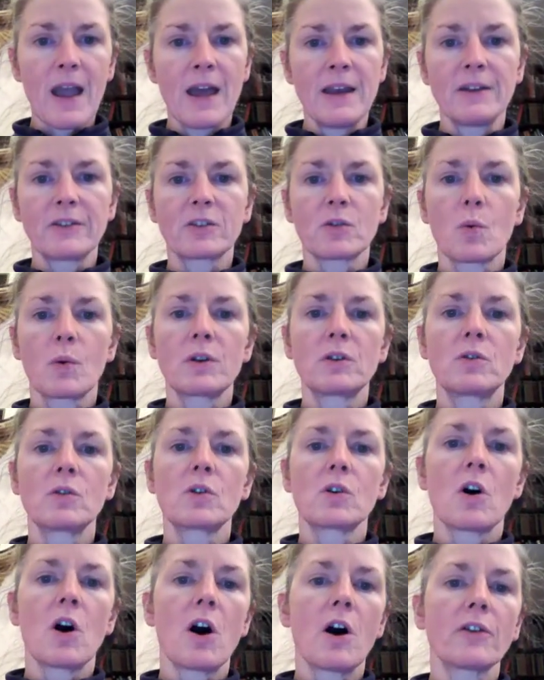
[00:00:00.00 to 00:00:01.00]
and it's going to
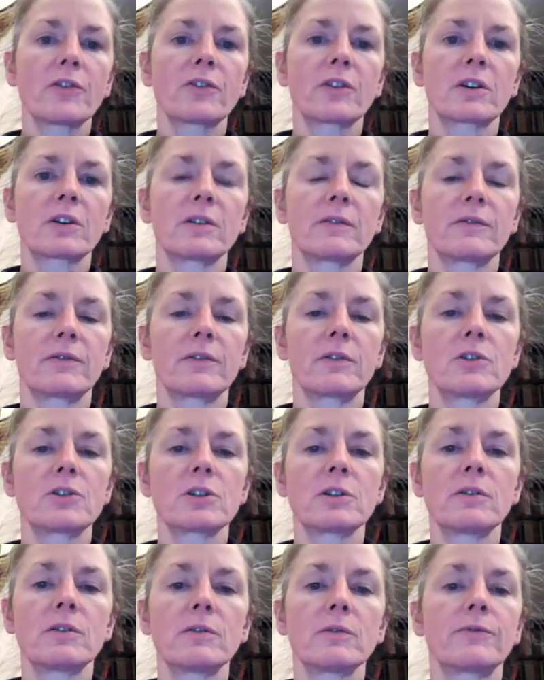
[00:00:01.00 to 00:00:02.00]
cause the
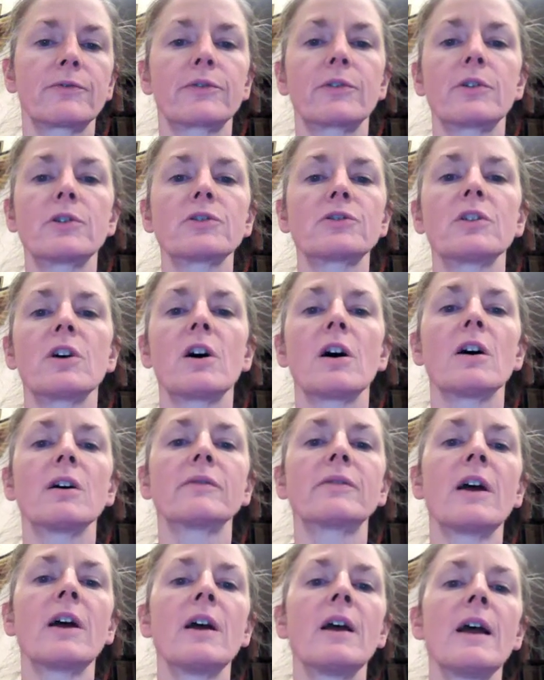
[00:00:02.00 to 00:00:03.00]
conversion first
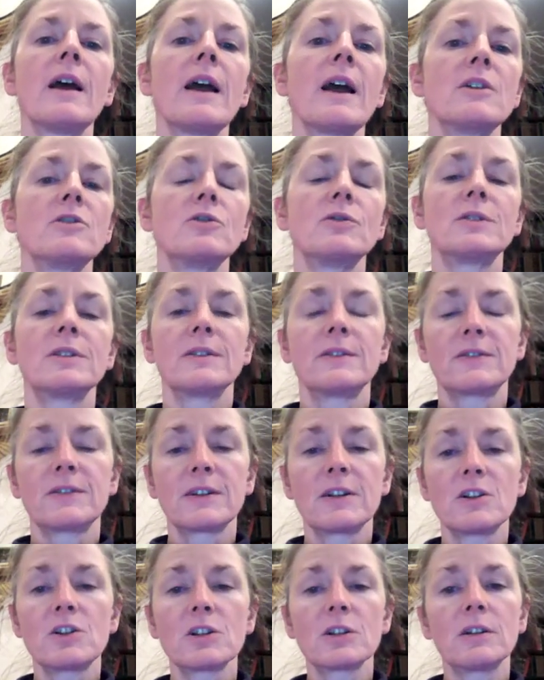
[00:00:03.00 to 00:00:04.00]
of
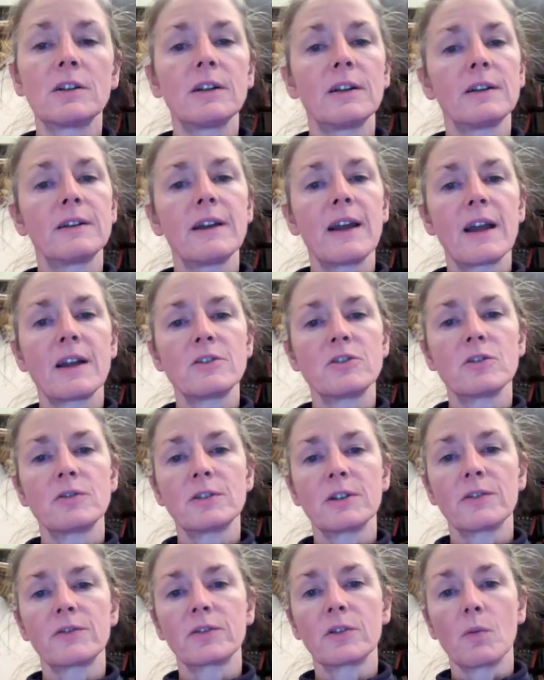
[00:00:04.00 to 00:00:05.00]
angiotensinogen into
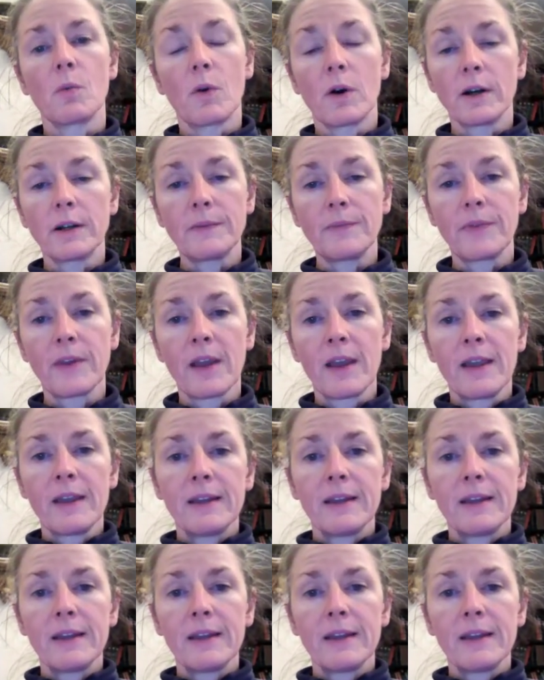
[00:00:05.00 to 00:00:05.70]
angiotensin 1,